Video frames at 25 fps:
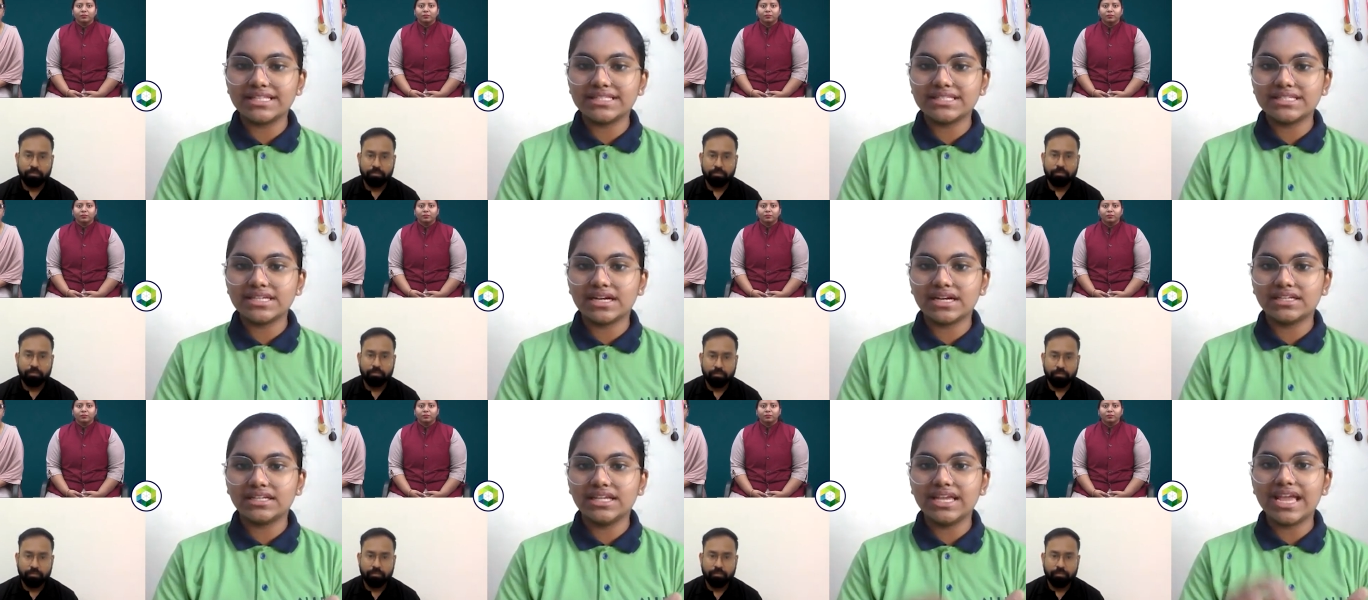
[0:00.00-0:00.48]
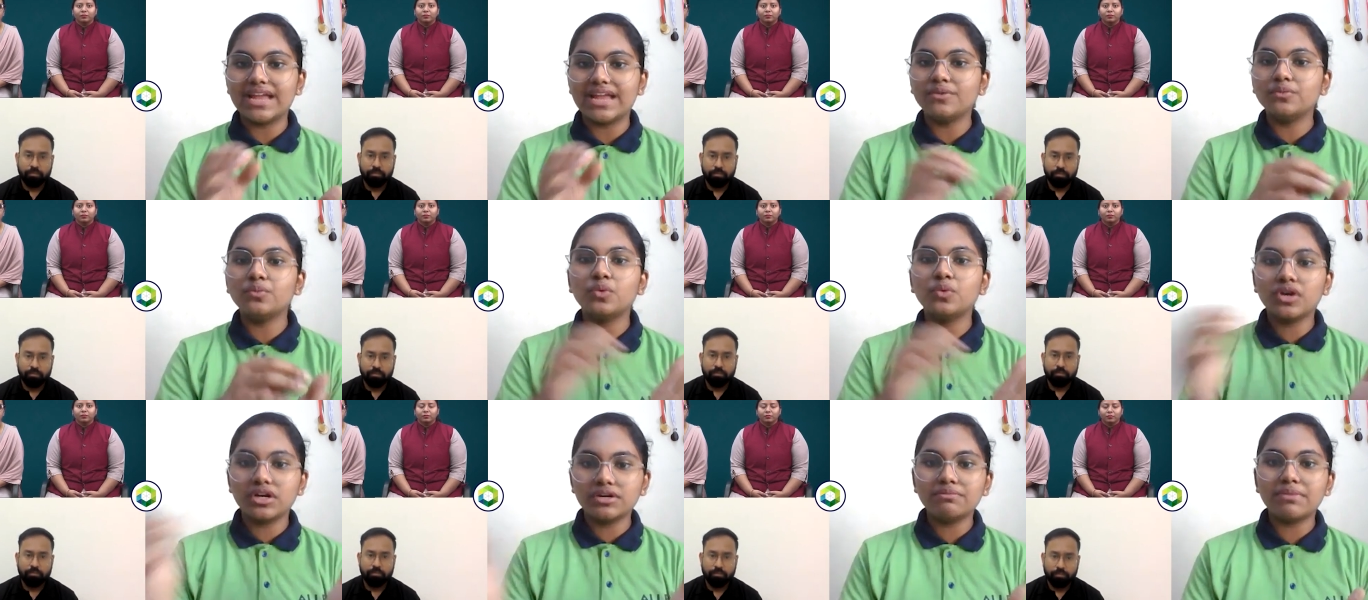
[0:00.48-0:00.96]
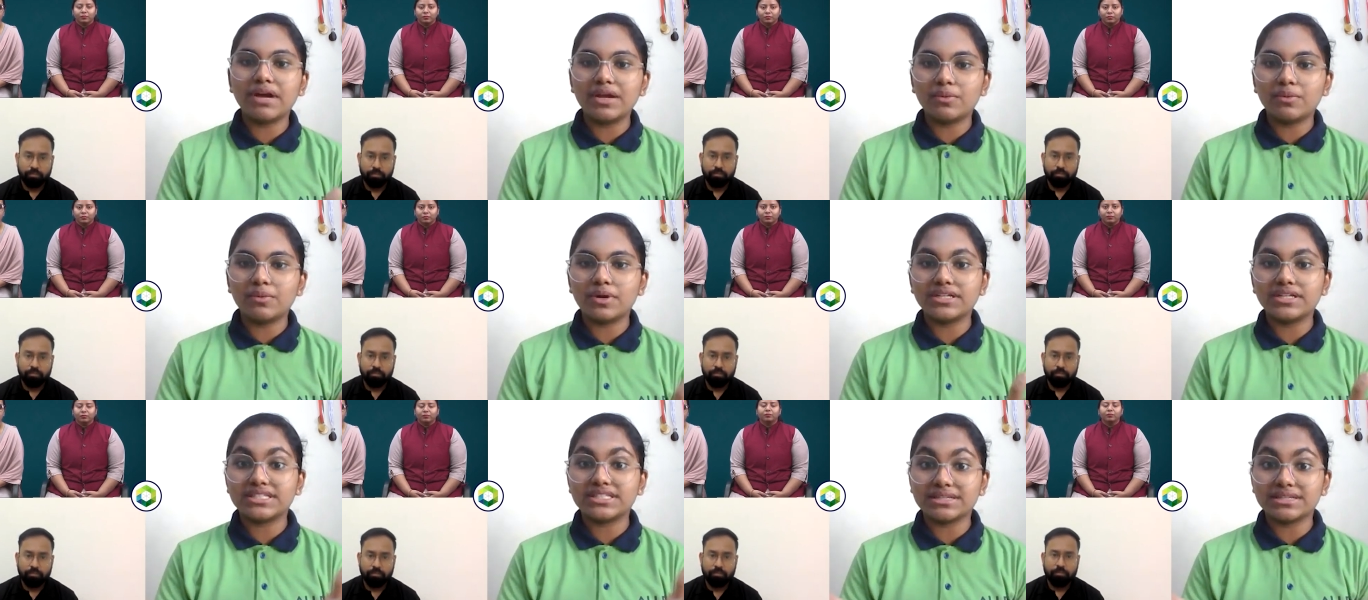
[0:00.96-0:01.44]
Speaker 1: on N C E R T, and word by
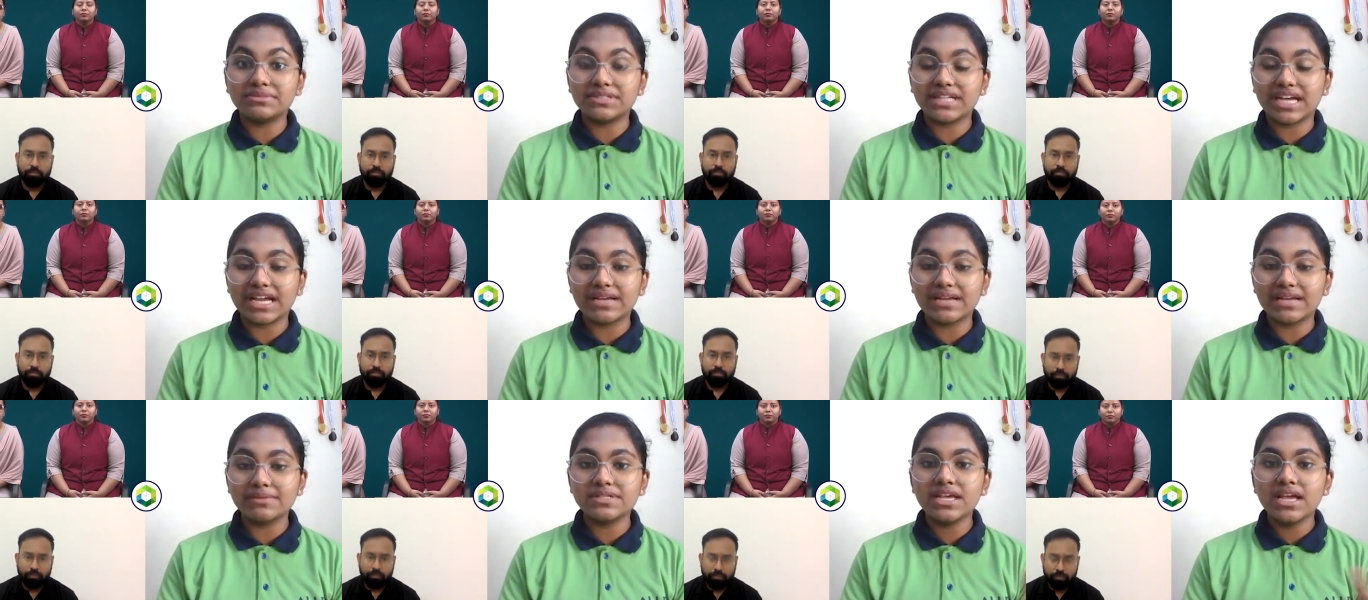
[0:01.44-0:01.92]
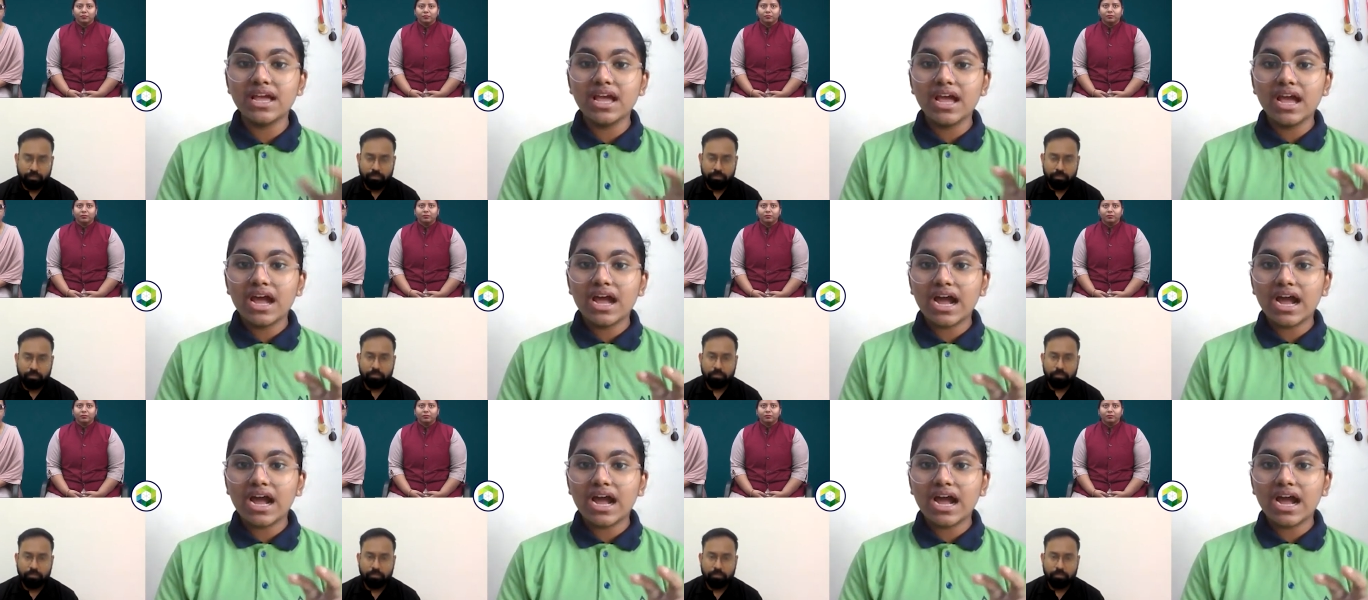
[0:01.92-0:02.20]
word sometimes